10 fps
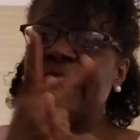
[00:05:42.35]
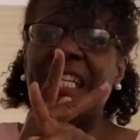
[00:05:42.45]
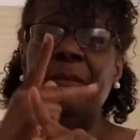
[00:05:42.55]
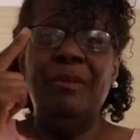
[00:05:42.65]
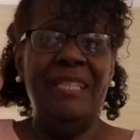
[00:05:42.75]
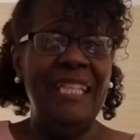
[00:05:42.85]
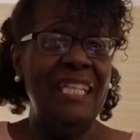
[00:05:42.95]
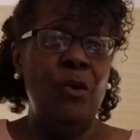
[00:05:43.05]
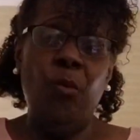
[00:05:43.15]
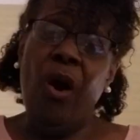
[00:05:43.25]
keep
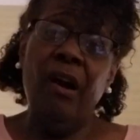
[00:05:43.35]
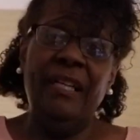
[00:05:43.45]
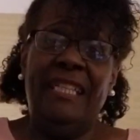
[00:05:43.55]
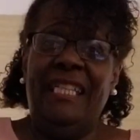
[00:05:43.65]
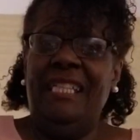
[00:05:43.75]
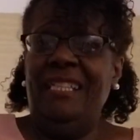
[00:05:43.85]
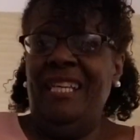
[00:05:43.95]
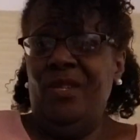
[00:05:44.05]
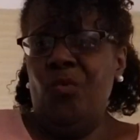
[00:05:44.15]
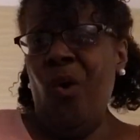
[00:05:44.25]
walking
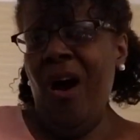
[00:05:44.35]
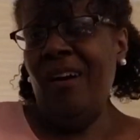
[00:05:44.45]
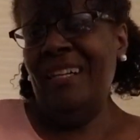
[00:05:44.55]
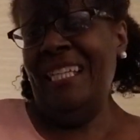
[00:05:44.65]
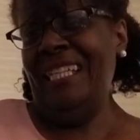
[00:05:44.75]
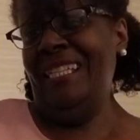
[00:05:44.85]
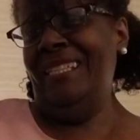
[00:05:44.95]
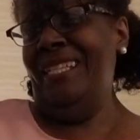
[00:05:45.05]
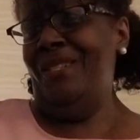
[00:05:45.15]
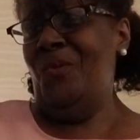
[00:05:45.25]
and
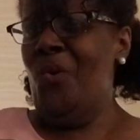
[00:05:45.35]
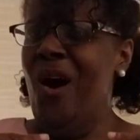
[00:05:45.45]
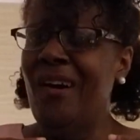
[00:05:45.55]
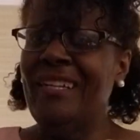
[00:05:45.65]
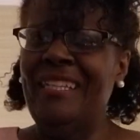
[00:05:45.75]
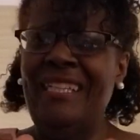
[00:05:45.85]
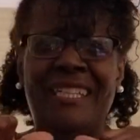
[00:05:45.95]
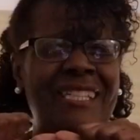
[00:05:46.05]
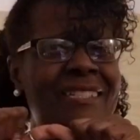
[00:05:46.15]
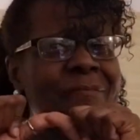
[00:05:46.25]
walking and
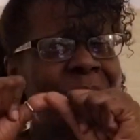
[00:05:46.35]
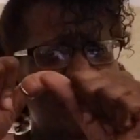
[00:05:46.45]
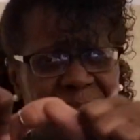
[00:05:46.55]
walking.